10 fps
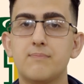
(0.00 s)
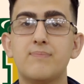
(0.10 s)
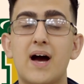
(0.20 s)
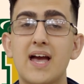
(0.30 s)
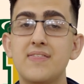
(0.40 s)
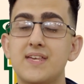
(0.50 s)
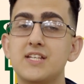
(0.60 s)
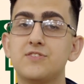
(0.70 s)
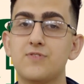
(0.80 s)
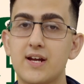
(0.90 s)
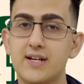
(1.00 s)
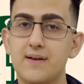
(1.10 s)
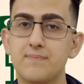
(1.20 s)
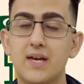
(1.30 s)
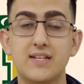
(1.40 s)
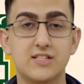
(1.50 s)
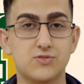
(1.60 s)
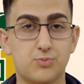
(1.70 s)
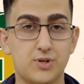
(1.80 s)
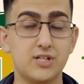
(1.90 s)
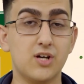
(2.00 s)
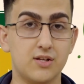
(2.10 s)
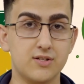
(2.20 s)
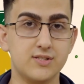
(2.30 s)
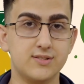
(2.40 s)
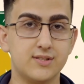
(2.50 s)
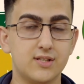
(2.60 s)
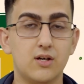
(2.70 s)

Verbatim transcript: by this Friday and it's $20.